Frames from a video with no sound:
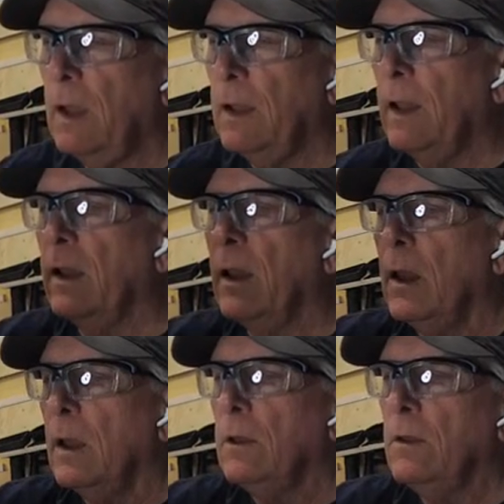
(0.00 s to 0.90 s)
And then
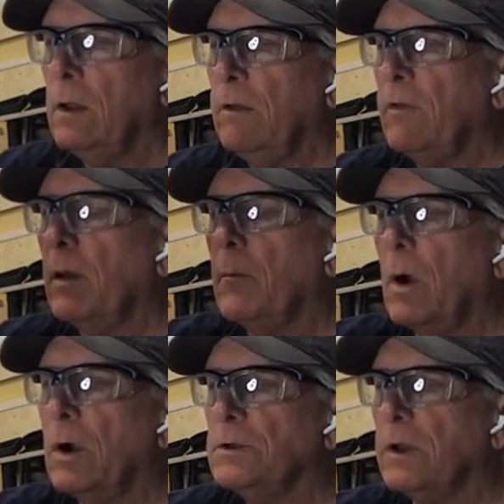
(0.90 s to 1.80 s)
you leave that
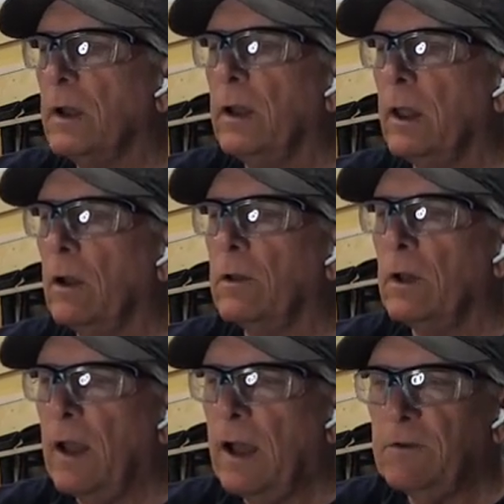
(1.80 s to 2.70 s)
margin, and then on the
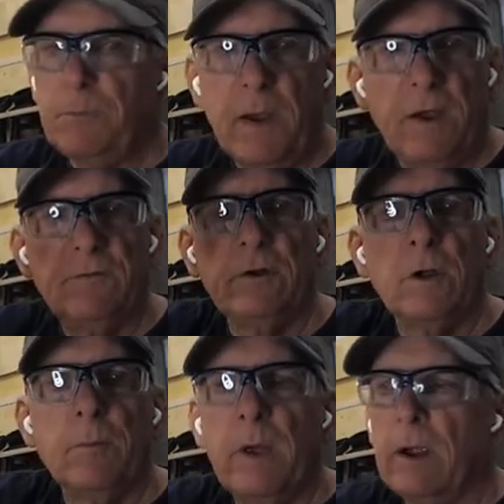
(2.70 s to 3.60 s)
last pass, you
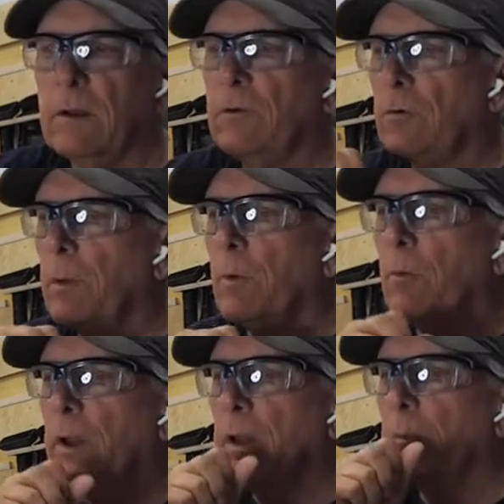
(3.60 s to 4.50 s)
come back and trim
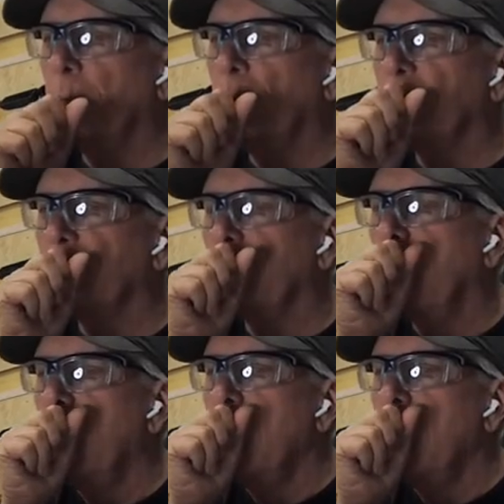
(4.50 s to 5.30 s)
away that margin.